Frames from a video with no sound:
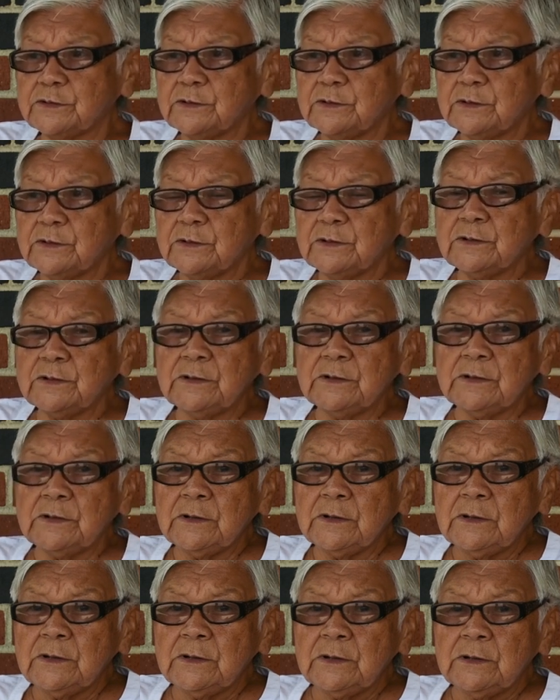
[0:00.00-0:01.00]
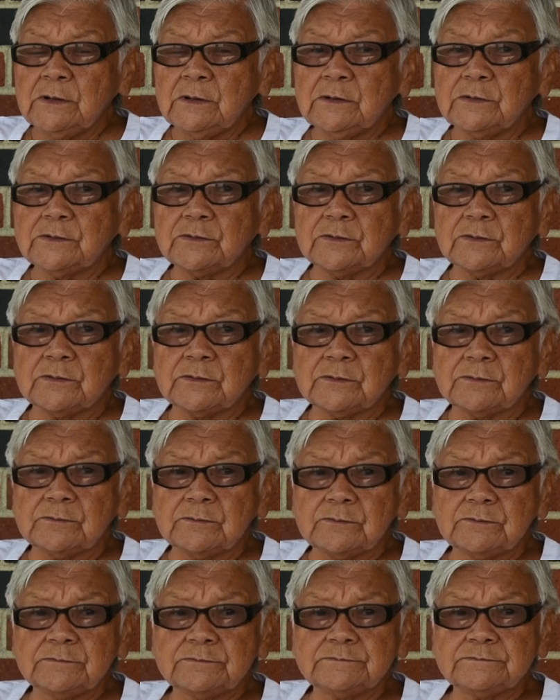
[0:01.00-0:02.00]

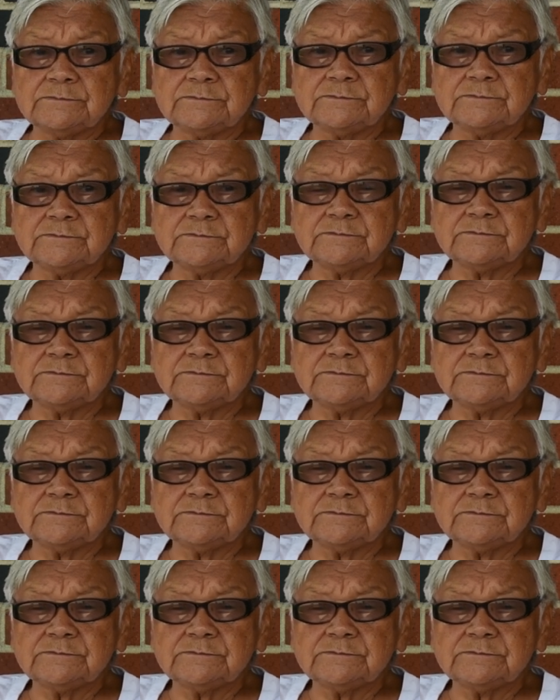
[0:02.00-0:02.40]
Nothing is said.